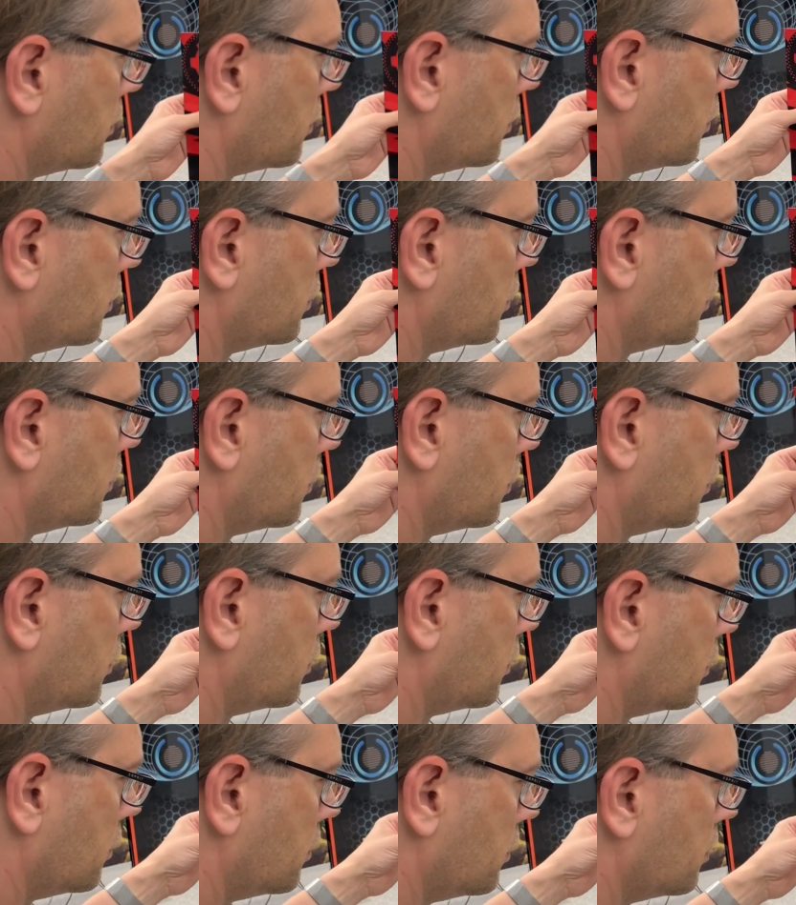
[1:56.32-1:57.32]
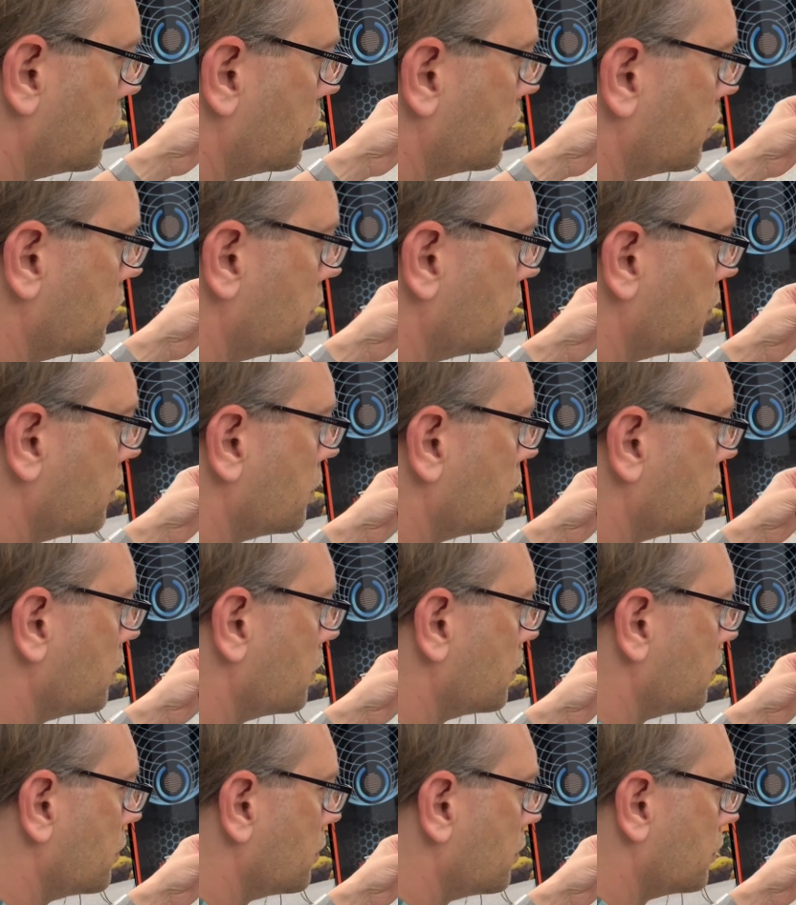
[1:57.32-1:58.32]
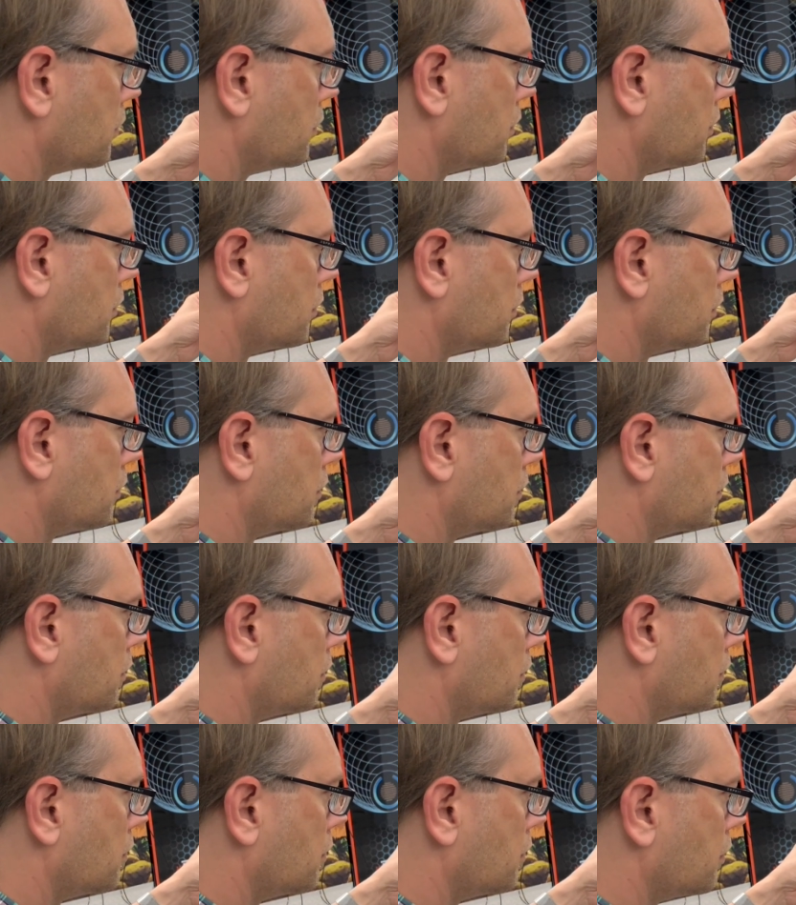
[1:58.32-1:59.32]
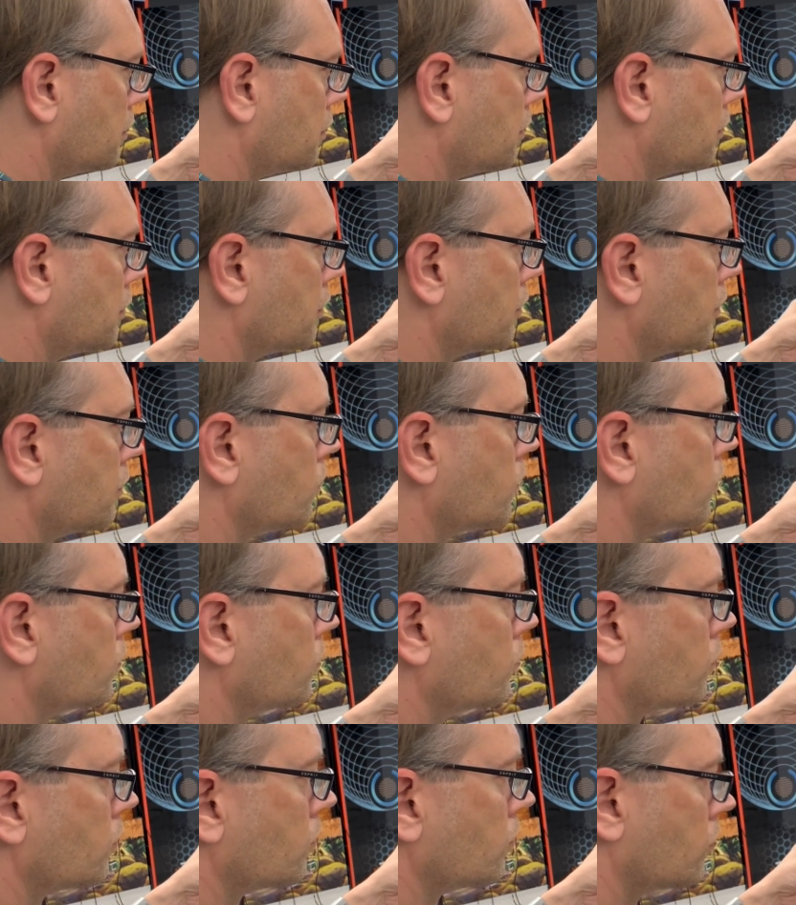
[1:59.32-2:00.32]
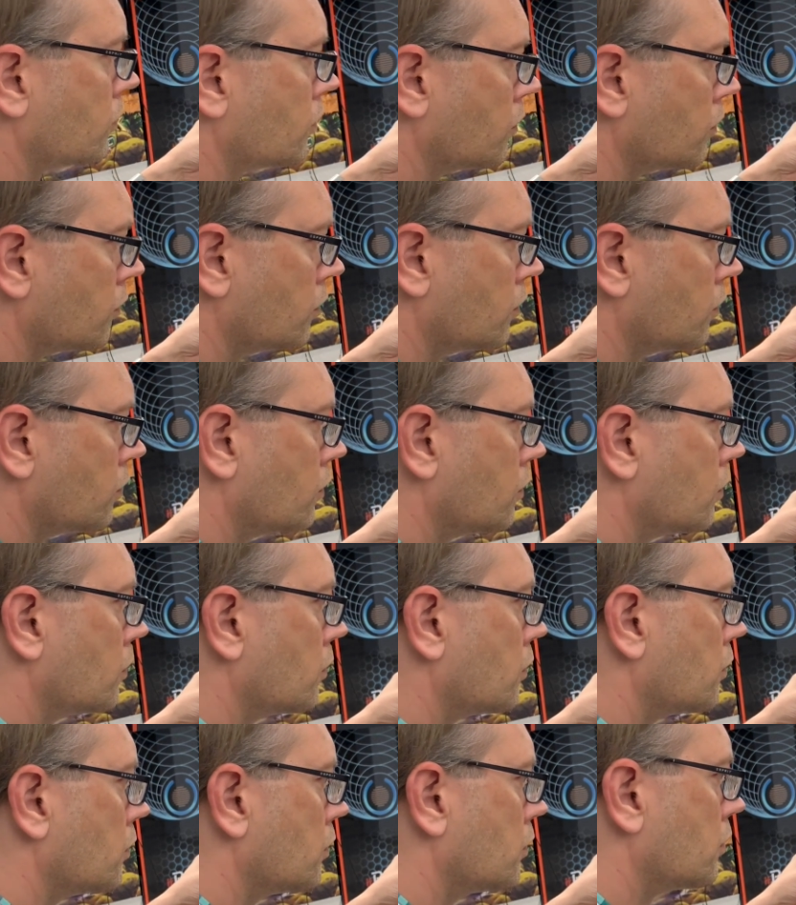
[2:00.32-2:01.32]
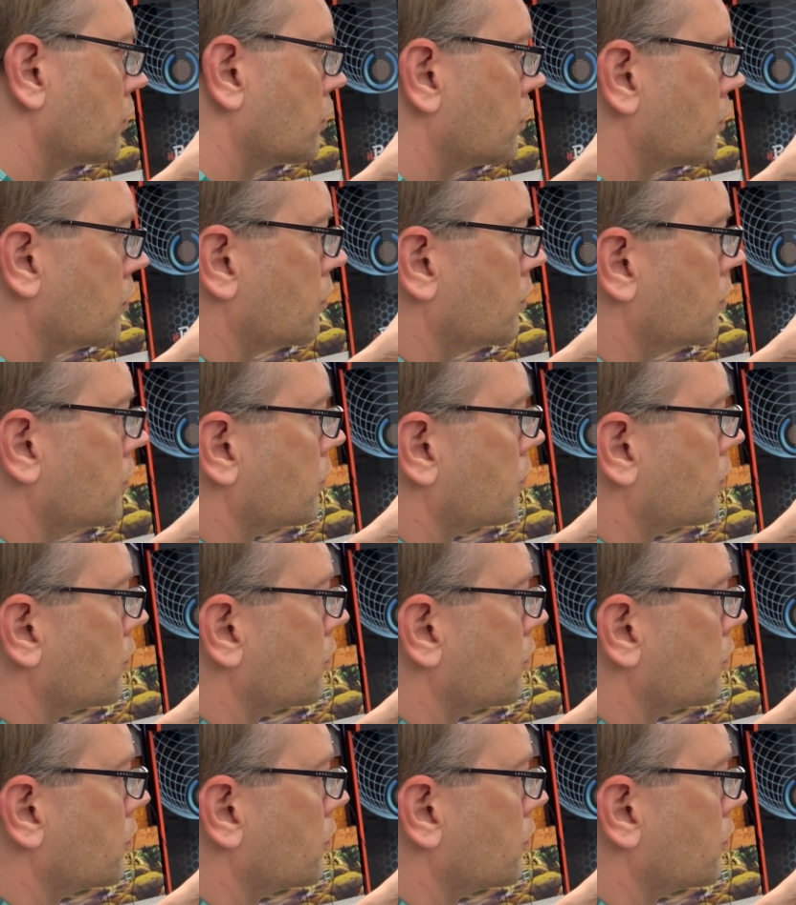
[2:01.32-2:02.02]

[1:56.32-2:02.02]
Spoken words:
Because it's fairly narrow, top and bottom of the coin door opening,